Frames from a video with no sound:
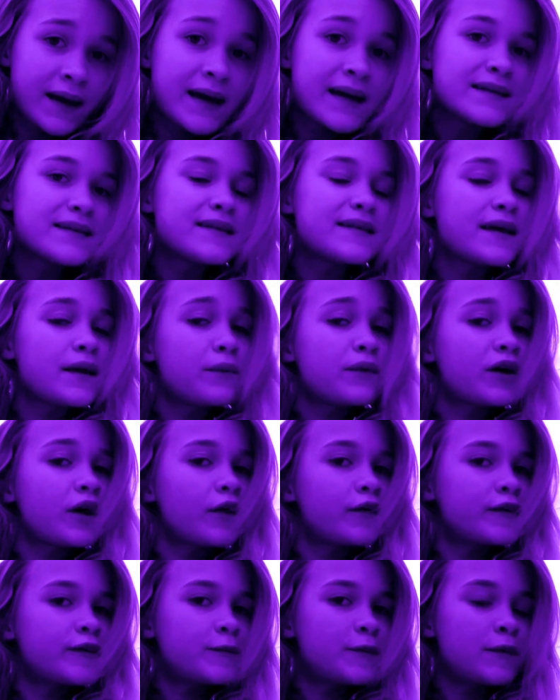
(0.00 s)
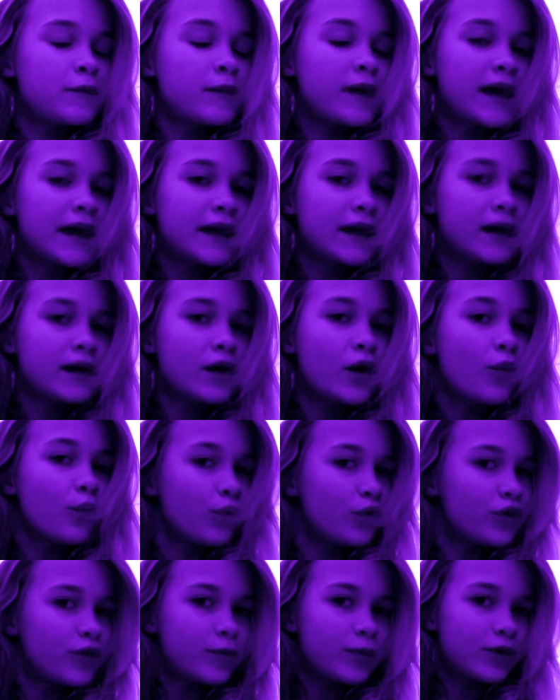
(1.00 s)
Today we're going to be making a
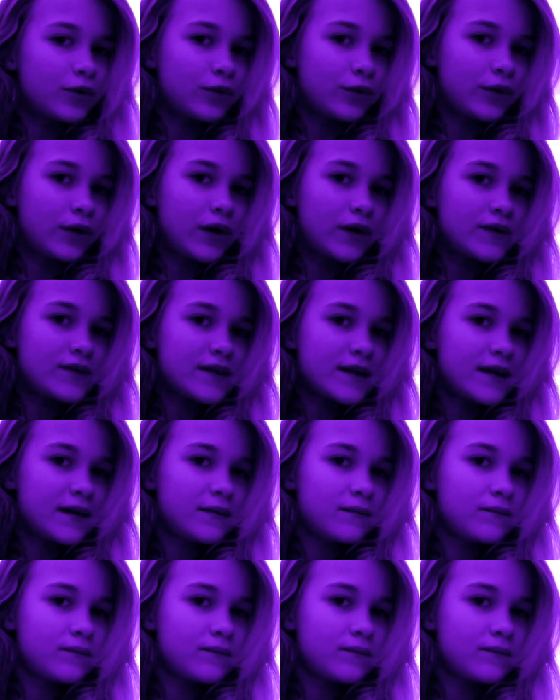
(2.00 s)
water bottle cosy.